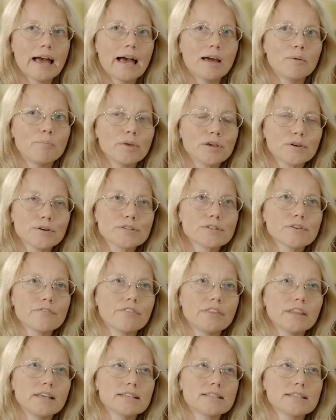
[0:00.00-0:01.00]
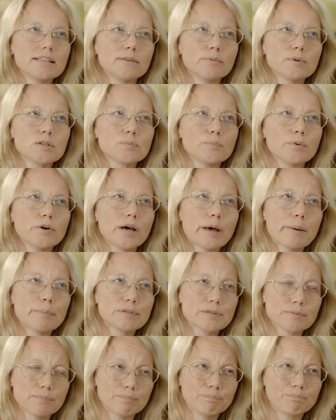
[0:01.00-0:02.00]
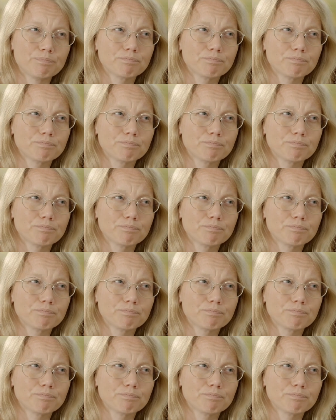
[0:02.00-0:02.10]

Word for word: And because of this, there was perhaps